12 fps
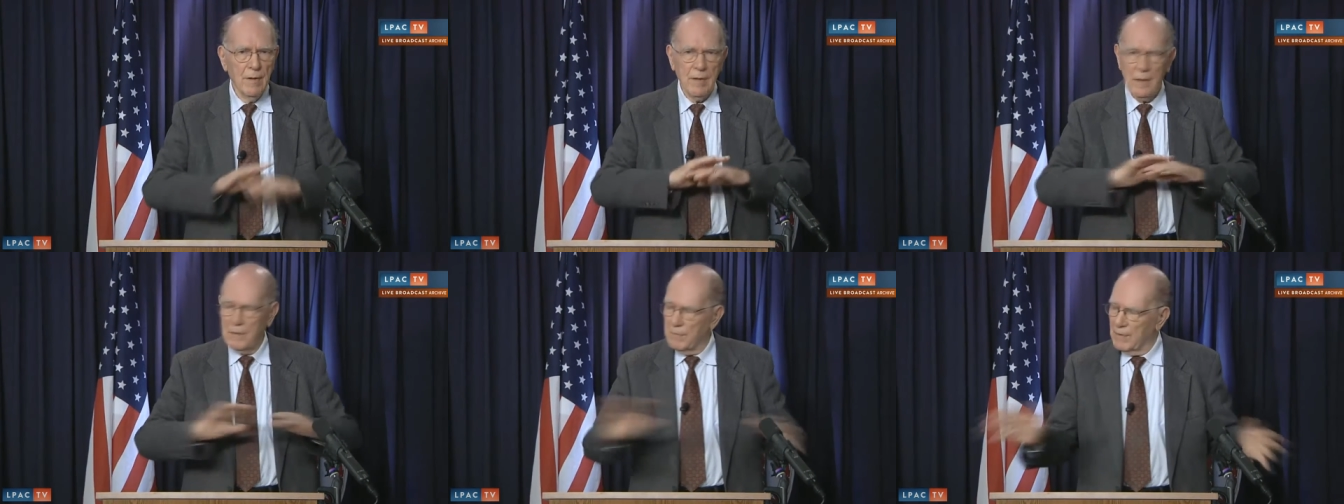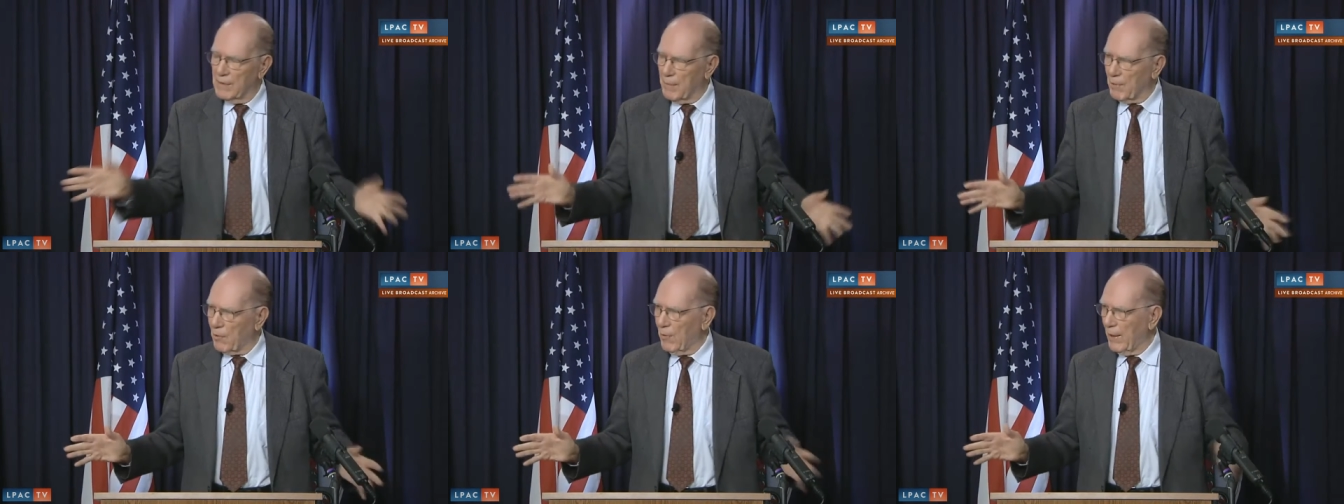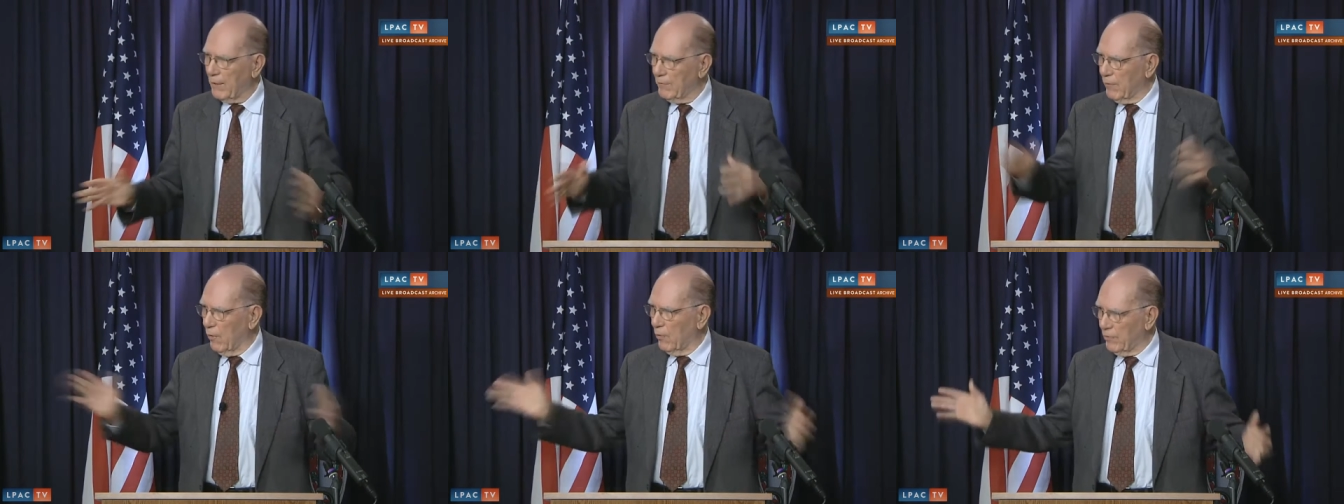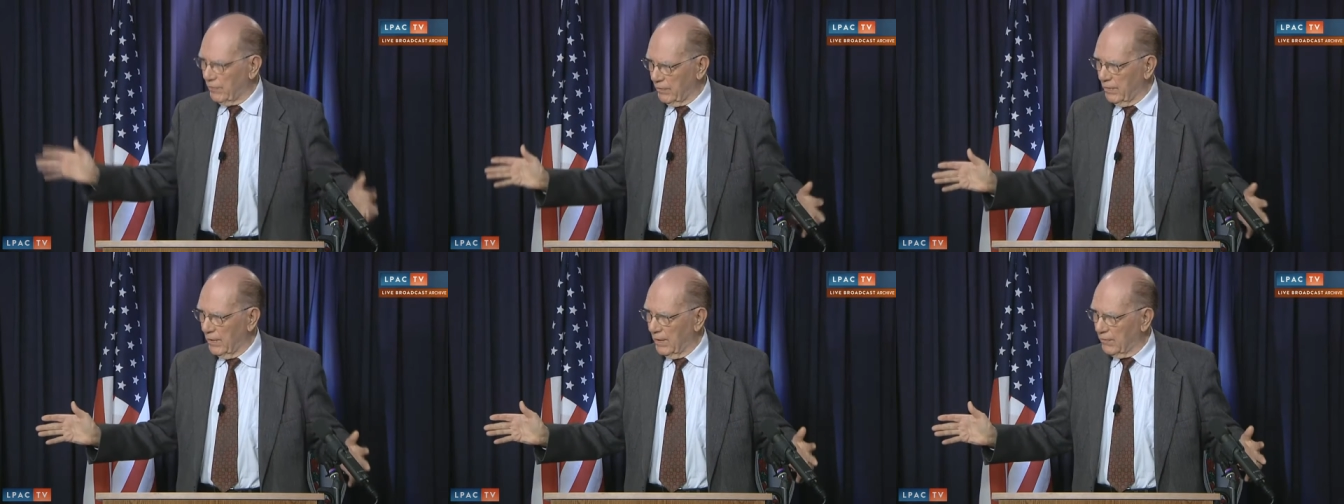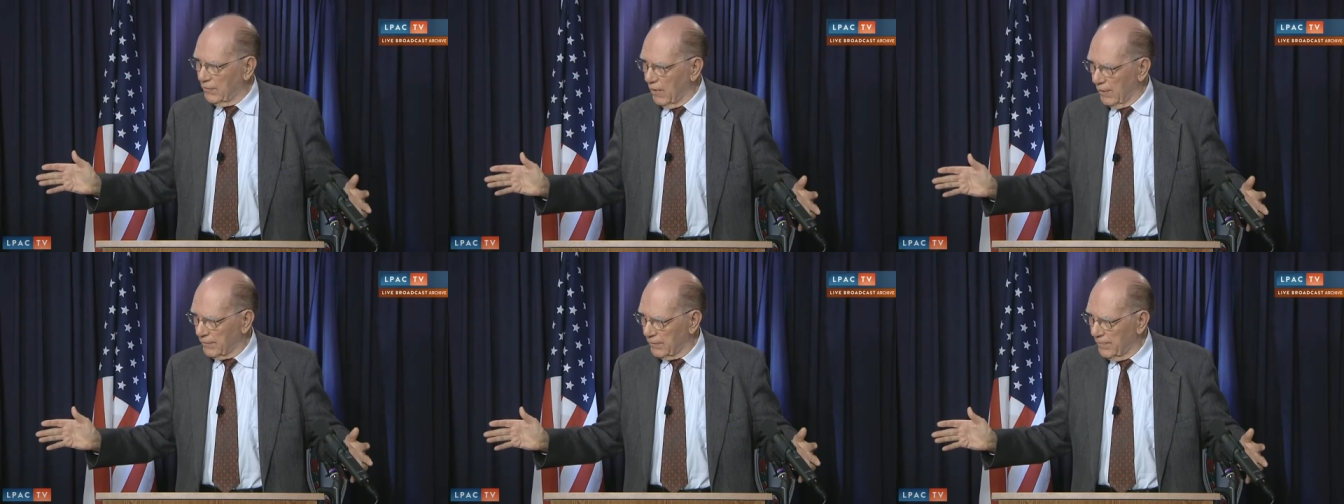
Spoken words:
the democratic voice. It is not.